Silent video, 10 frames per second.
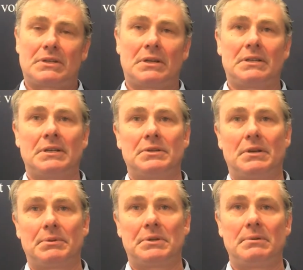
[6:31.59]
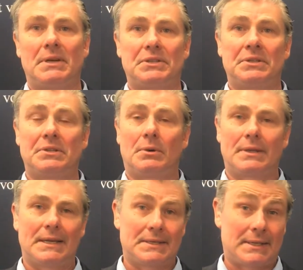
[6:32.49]
don't interpret too much into
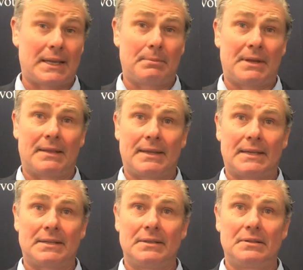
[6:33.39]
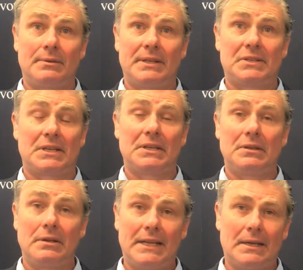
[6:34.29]
what they say about that until we see
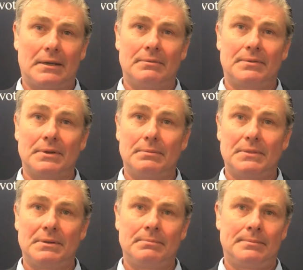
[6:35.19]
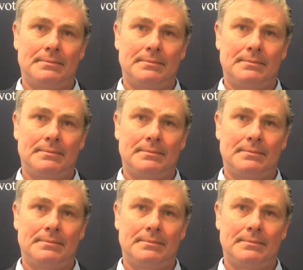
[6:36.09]
a new leader confirmed.